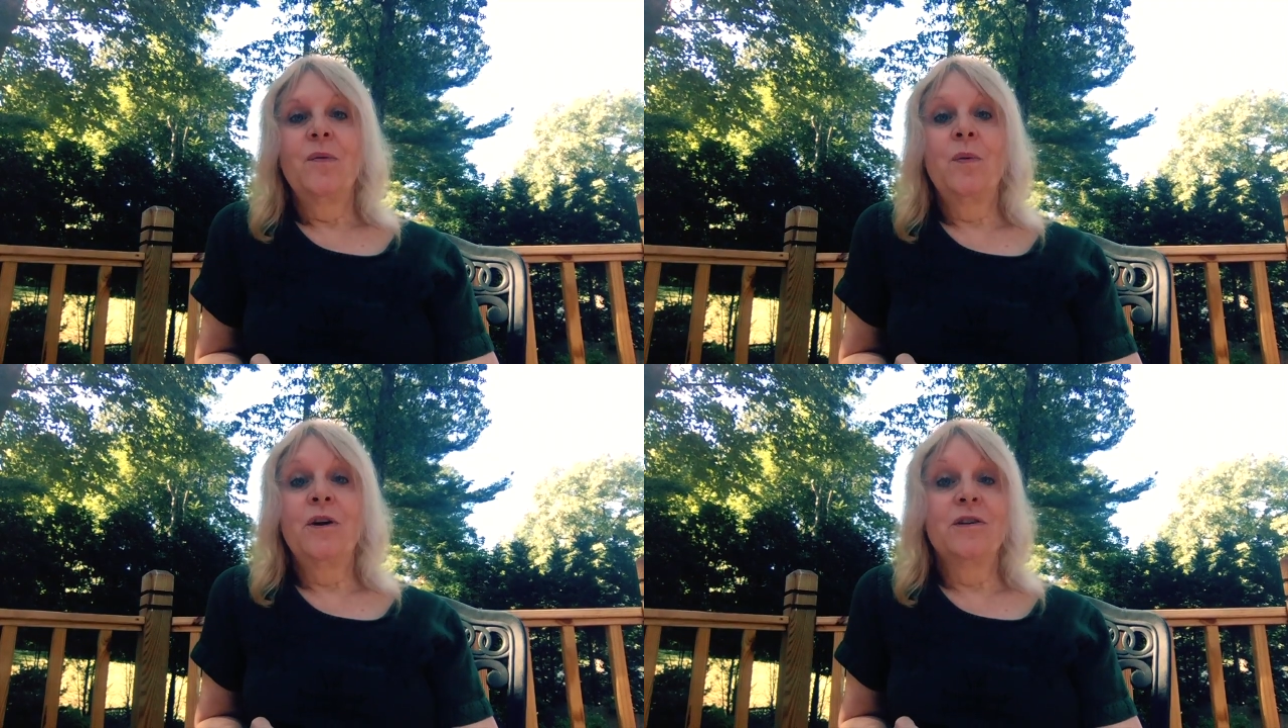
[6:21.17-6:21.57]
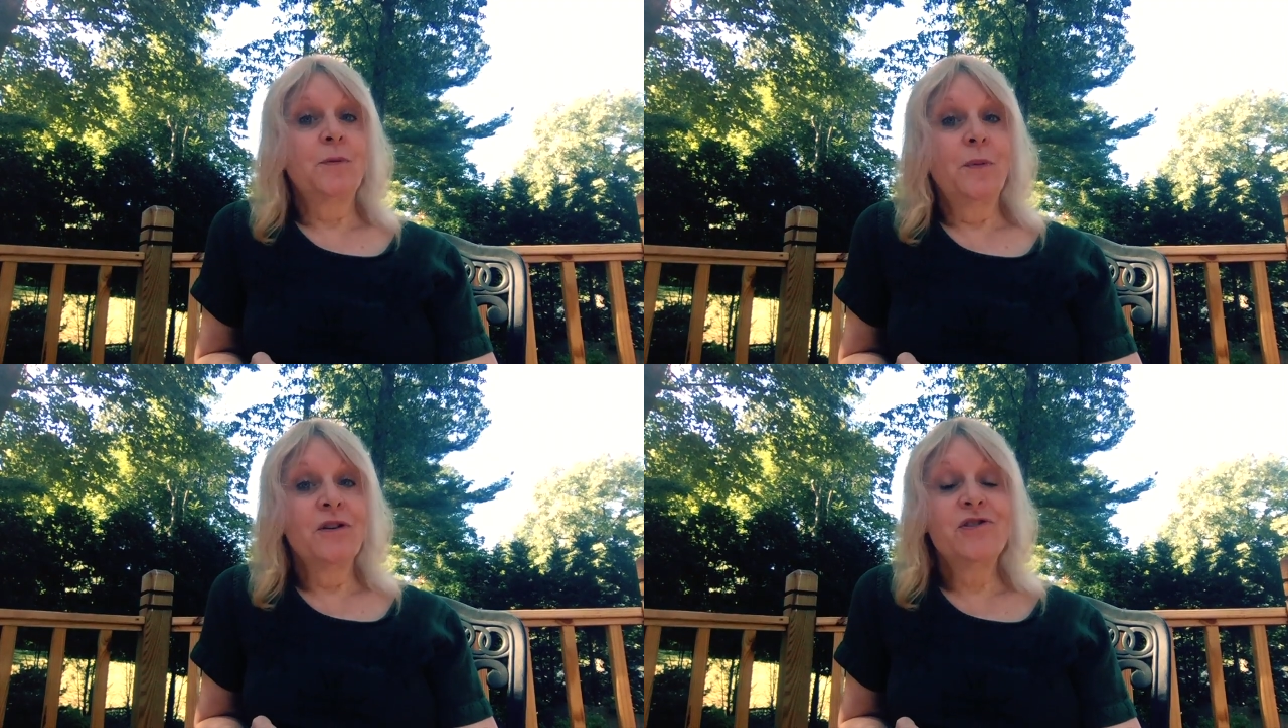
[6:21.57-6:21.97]
we are
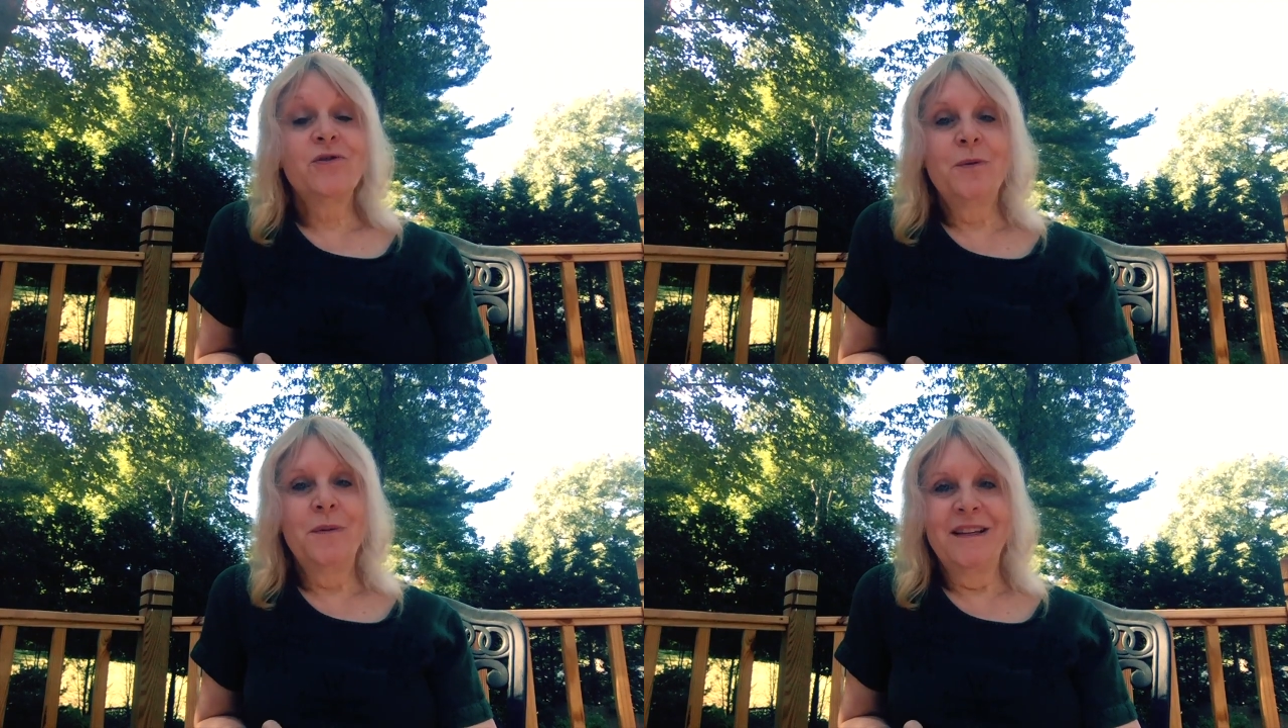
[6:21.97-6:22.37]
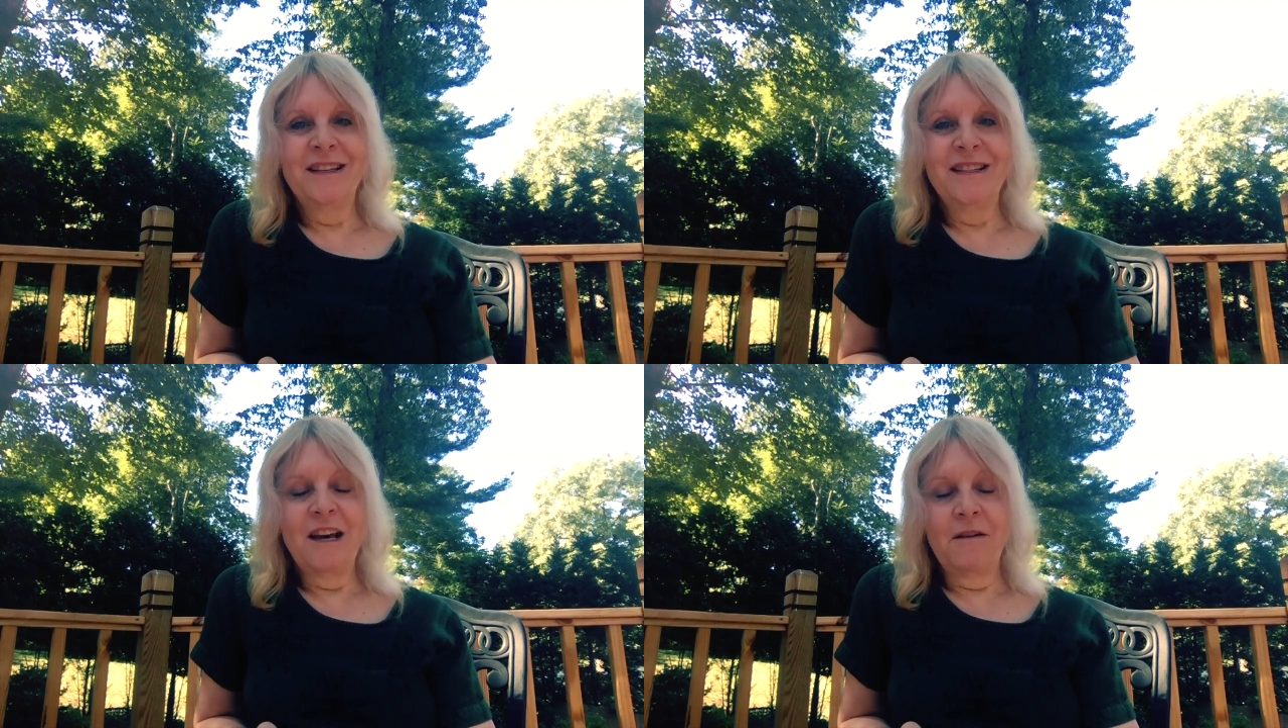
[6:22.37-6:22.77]
spiritual
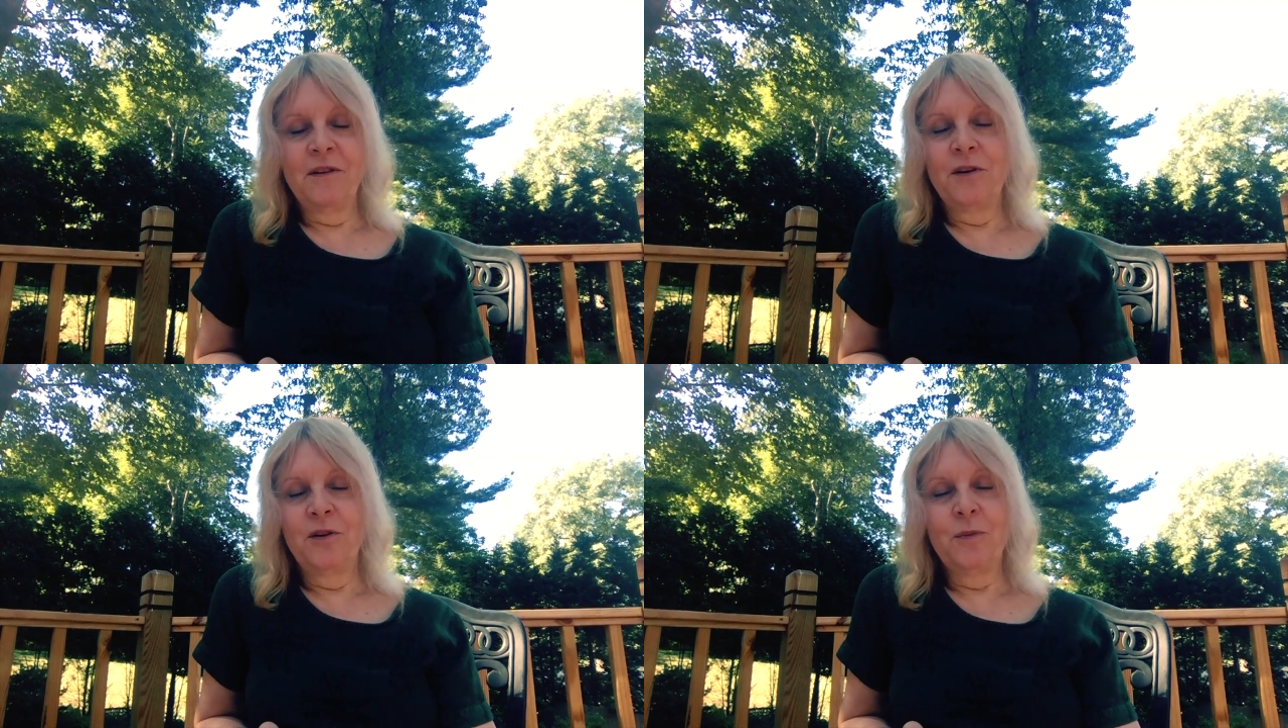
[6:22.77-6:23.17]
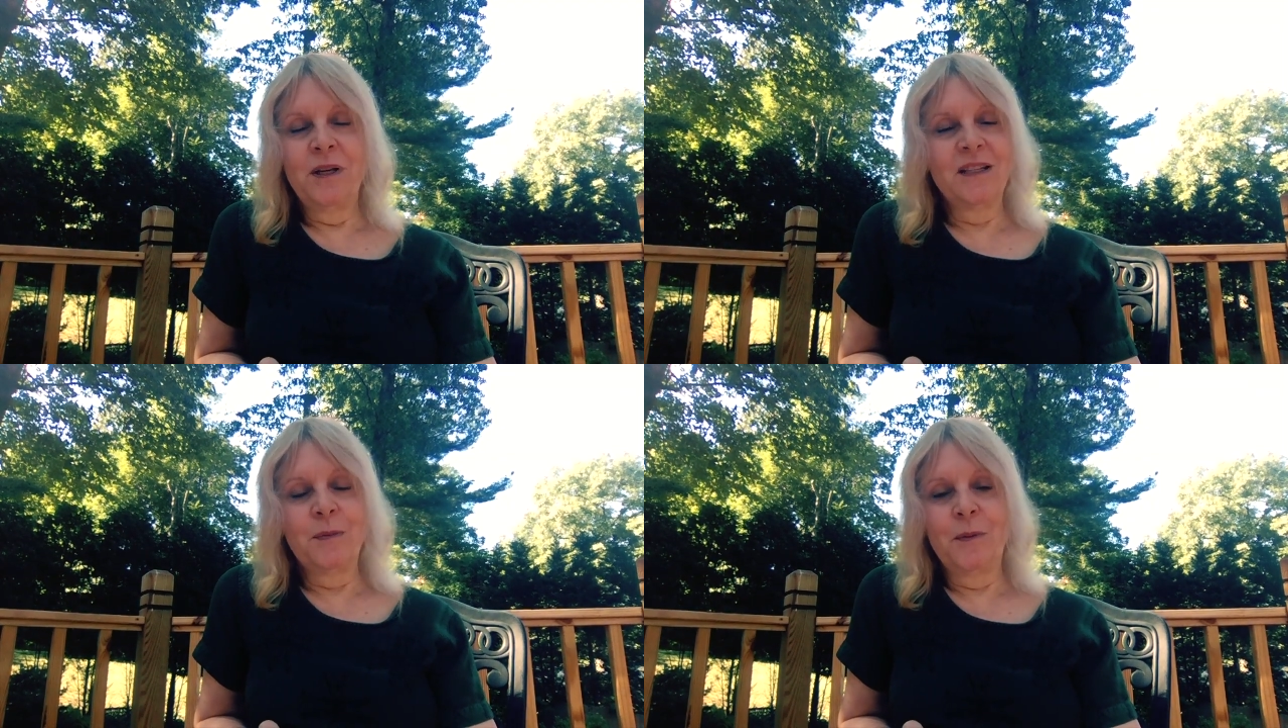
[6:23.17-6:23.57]
beings having a human
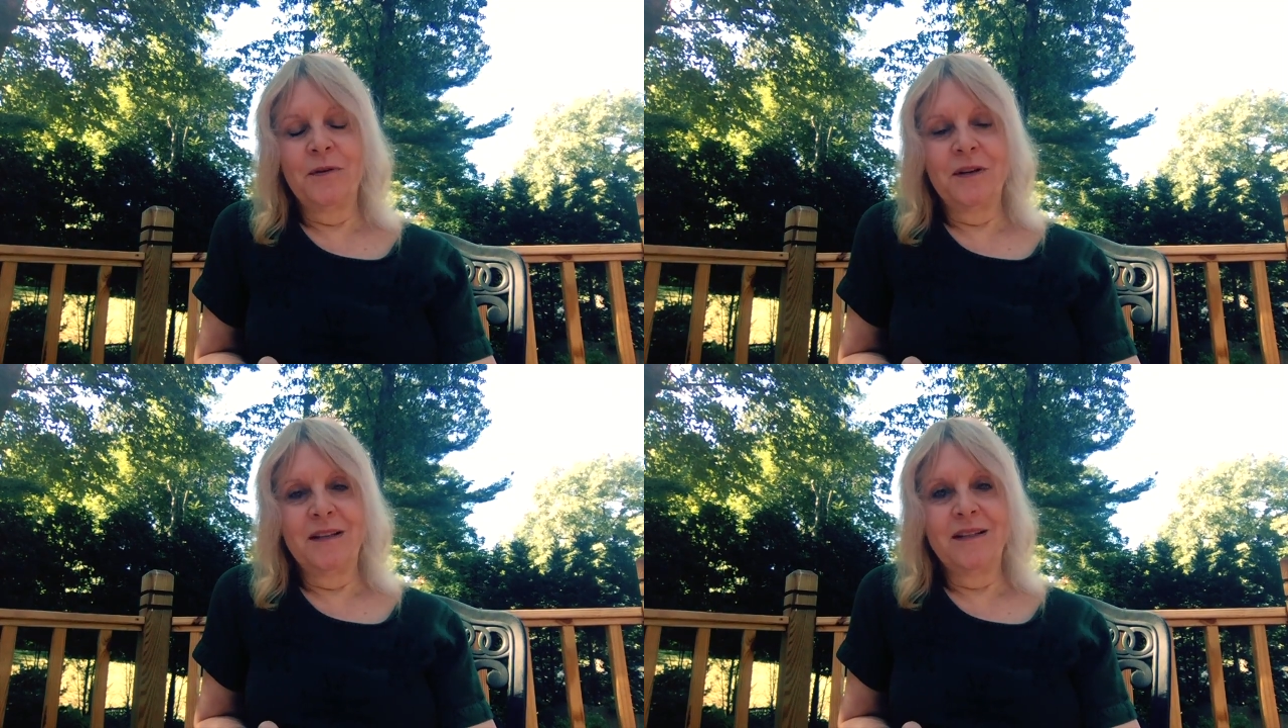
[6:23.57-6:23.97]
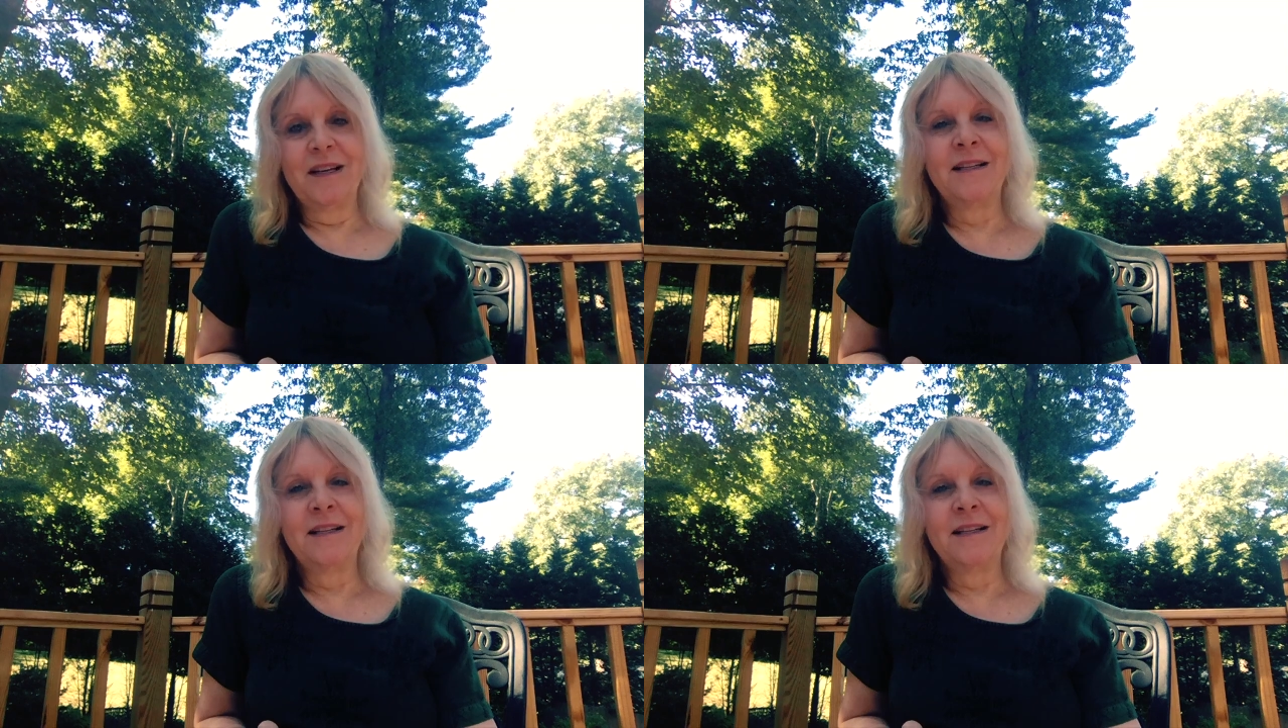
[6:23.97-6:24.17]
experience,